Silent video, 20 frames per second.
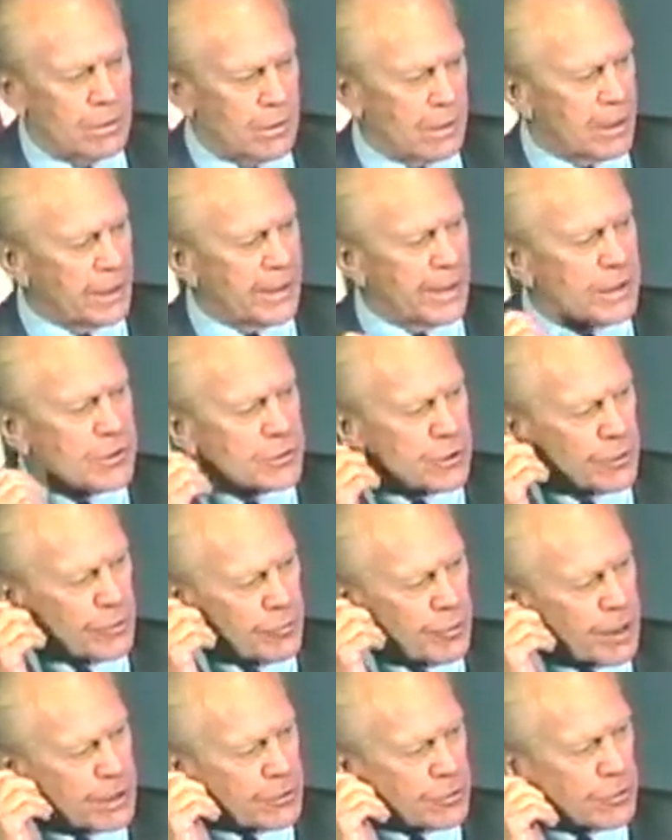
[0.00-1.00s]
I guess in
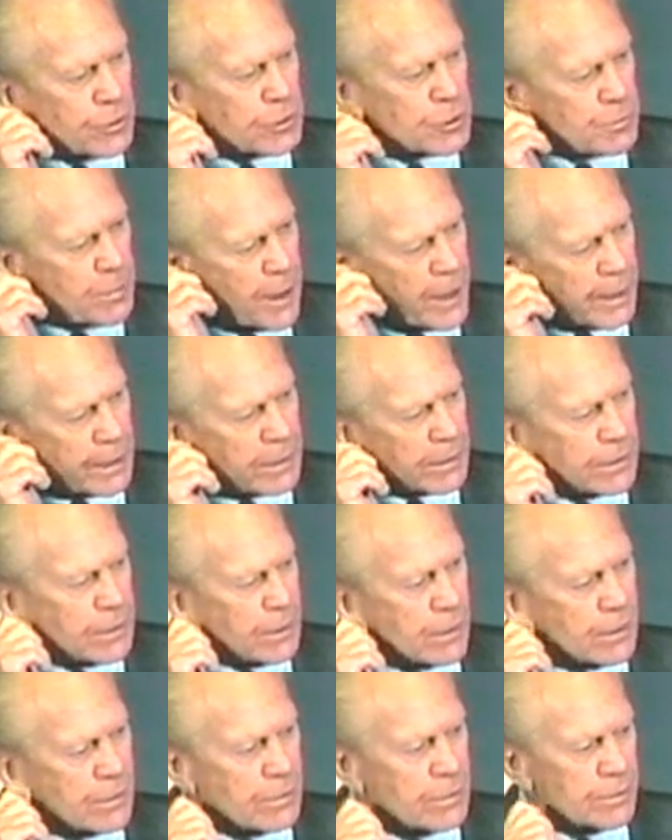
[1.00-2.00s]
retrospect,
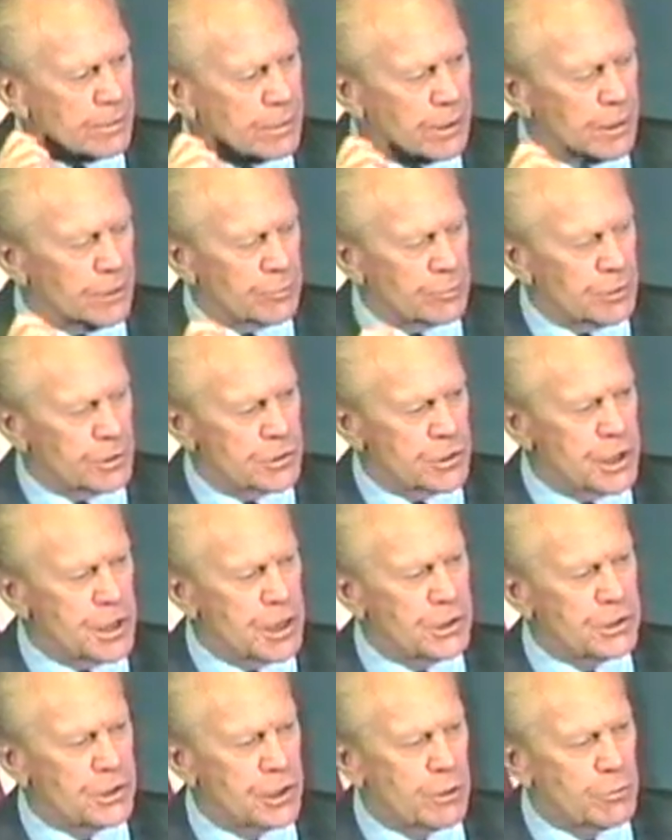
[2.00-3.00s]
it was
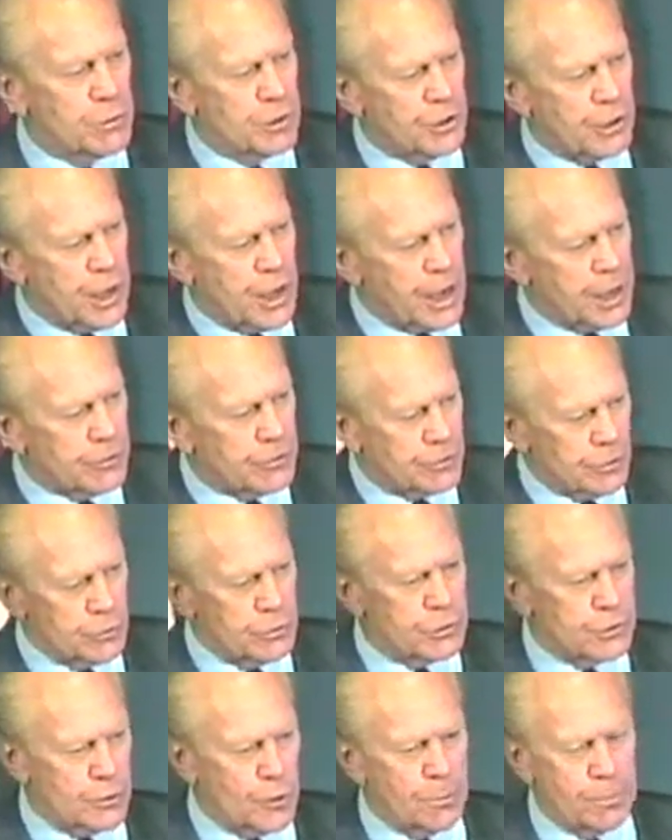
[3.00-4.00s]
easy when you had two
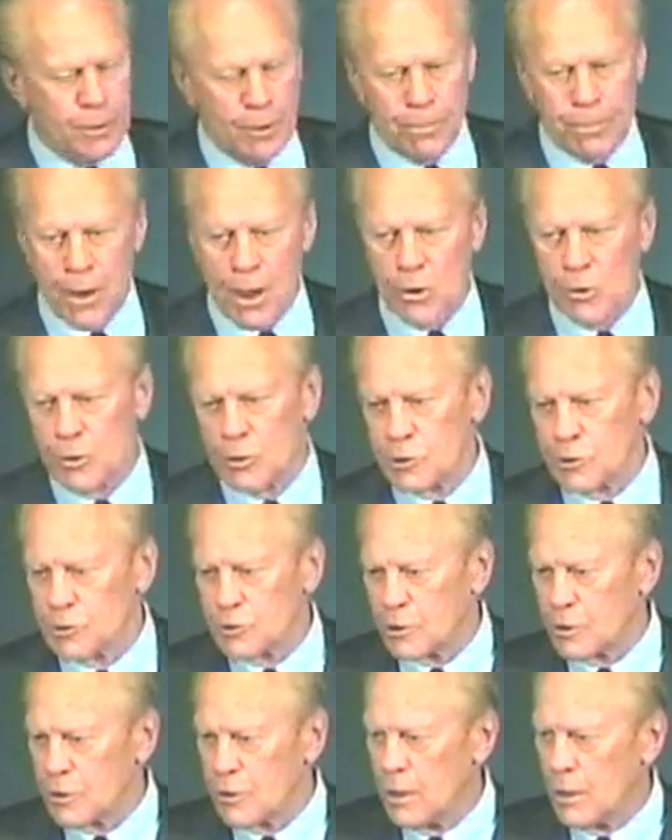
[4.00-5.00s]

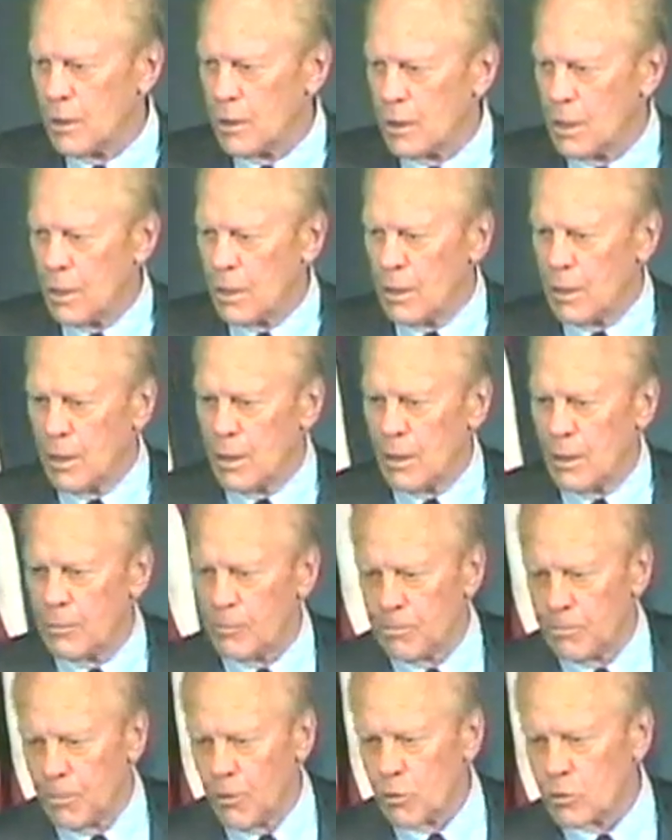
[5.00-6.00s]
superpowers and
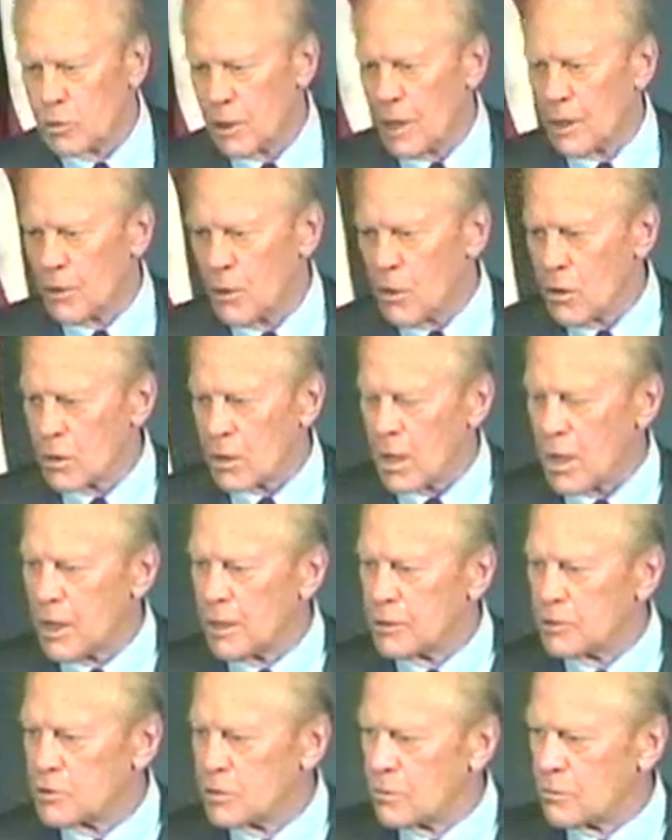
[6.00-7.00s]
both had all
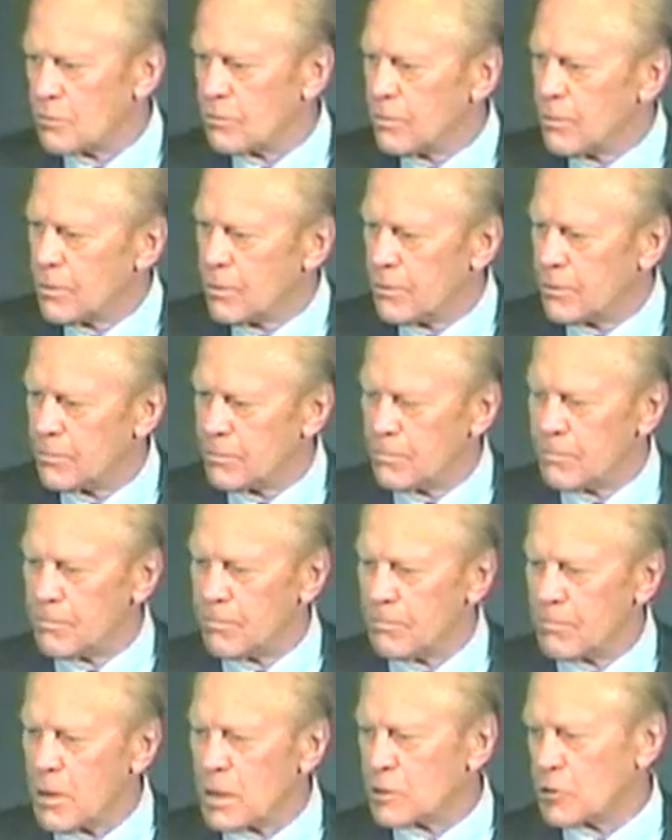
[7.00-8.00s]
kinds of
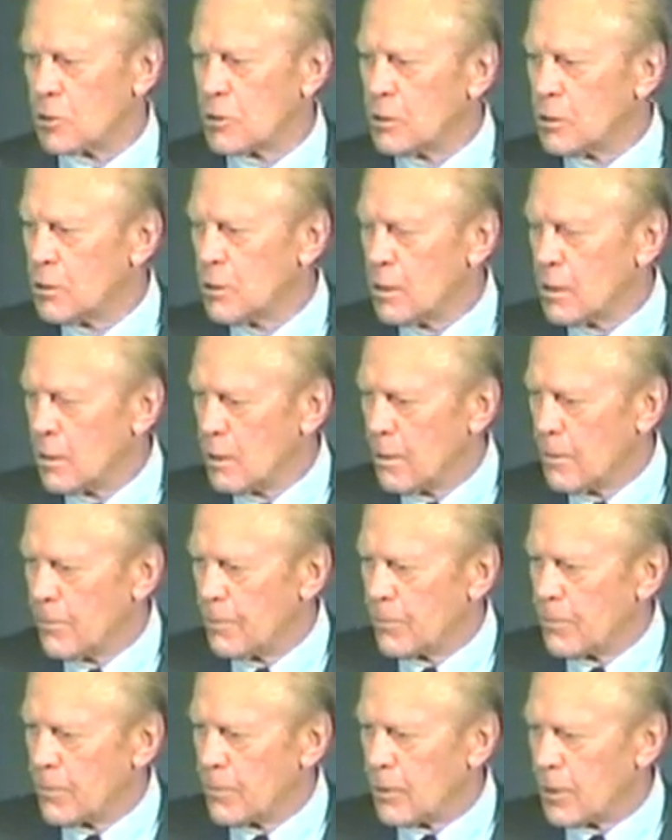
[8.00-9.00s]
muscle
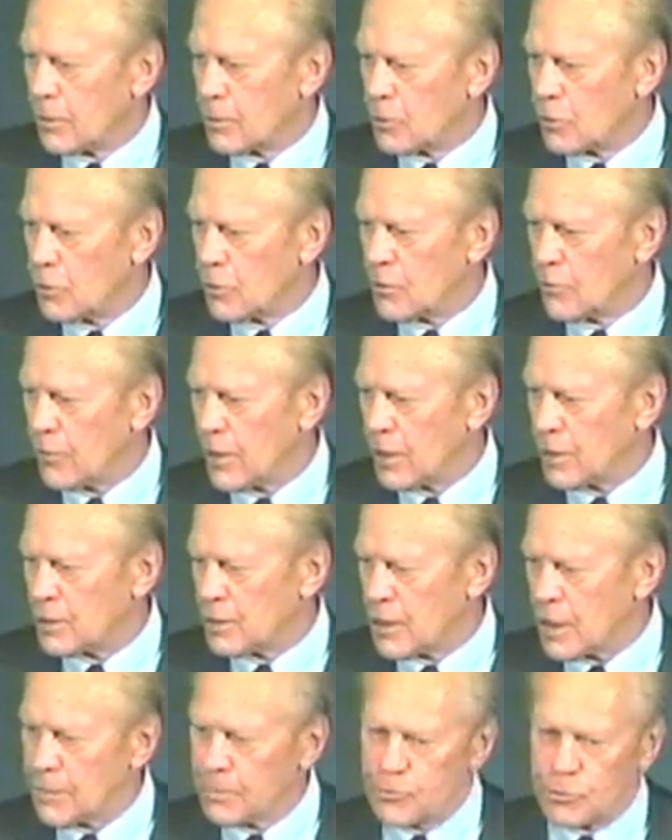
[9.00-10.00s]
that could have
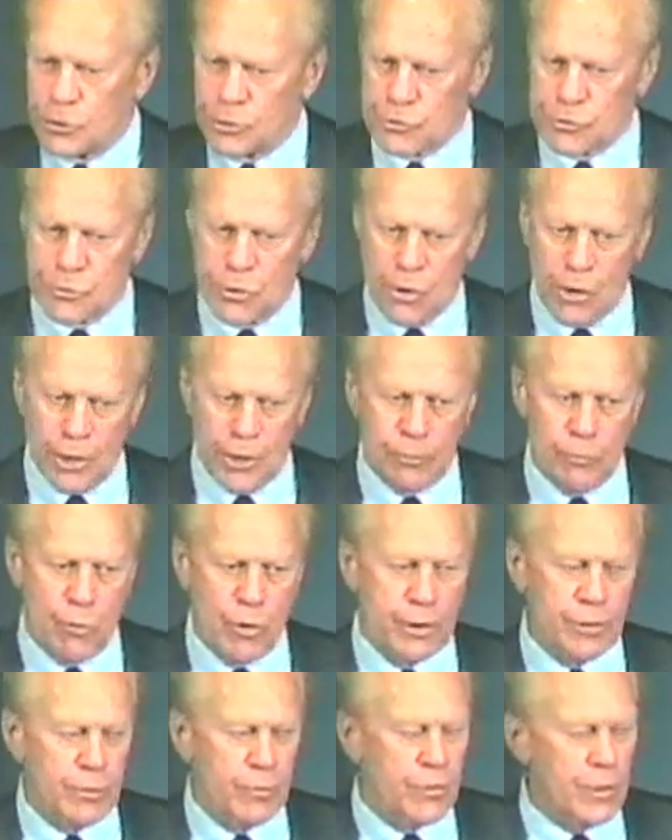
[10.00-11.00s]
ended up destroying
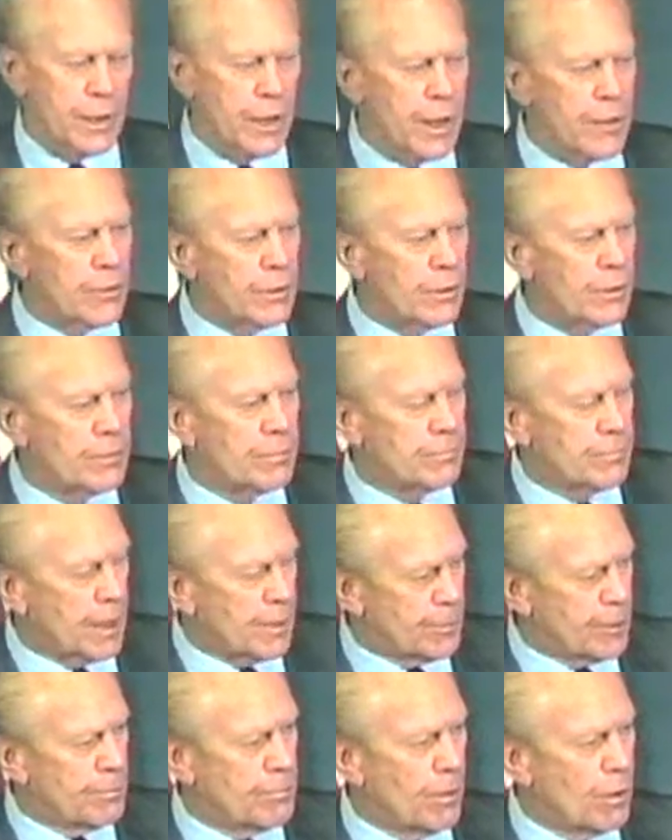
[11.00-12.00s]
one or the other,
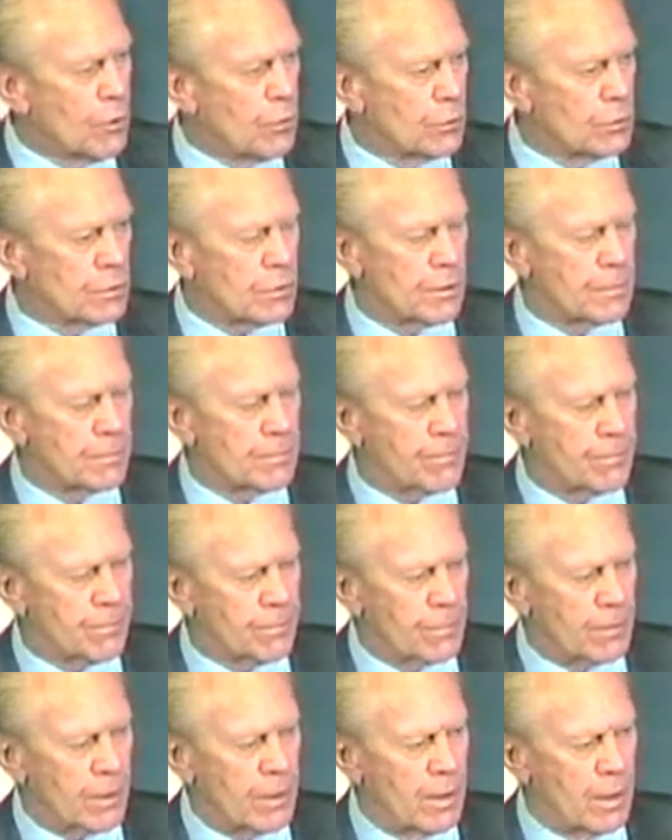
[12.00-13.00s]
maybe both.
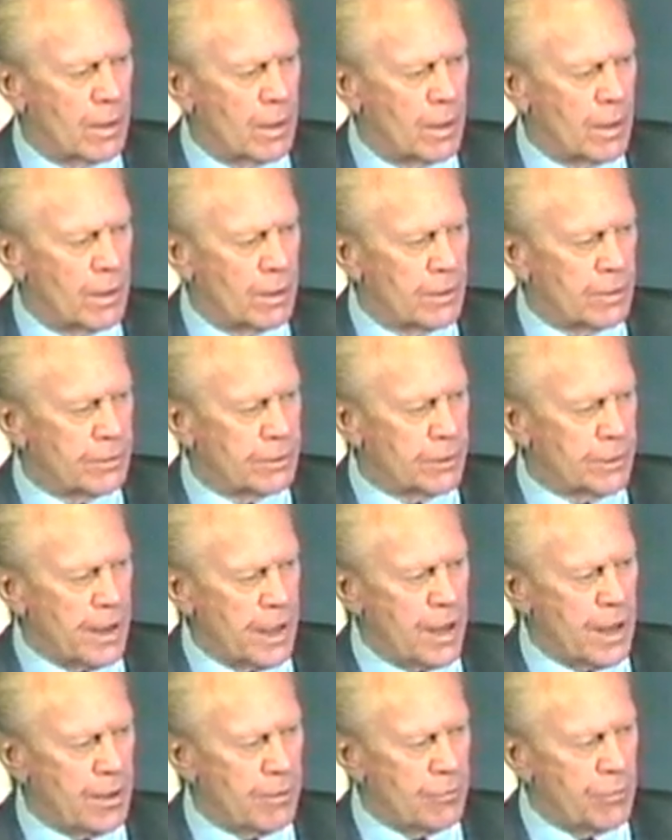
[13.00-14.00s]

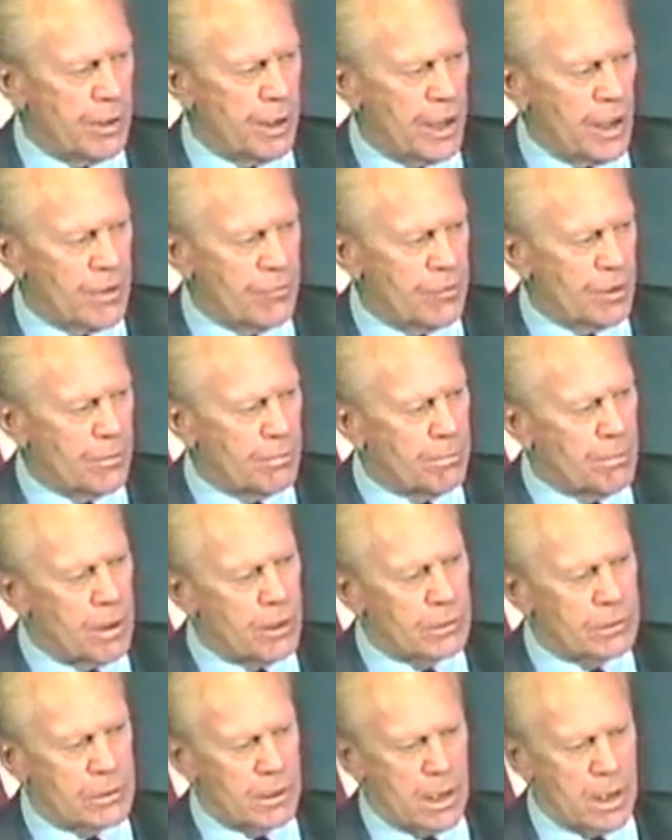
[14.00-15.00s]
Today we have a
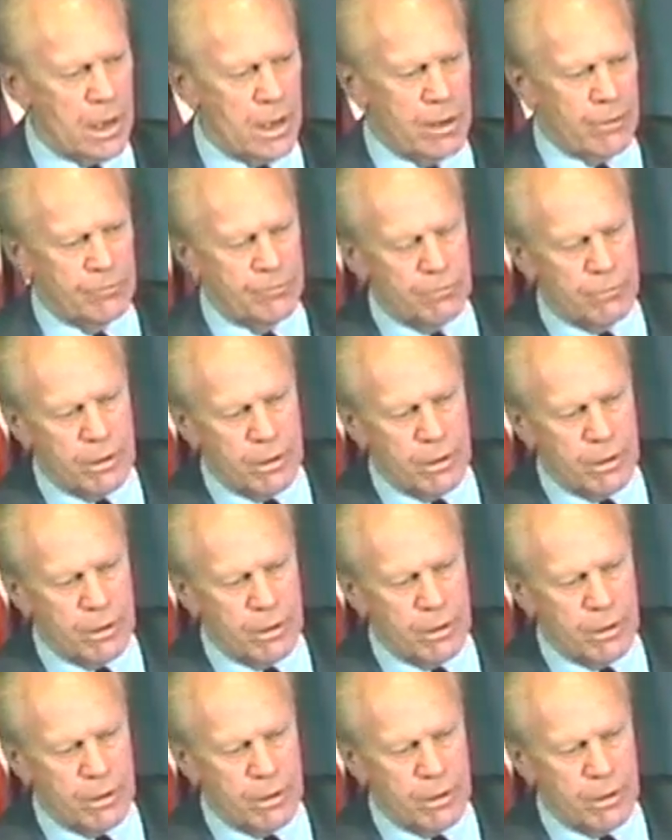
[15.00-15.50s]
multi-challenge,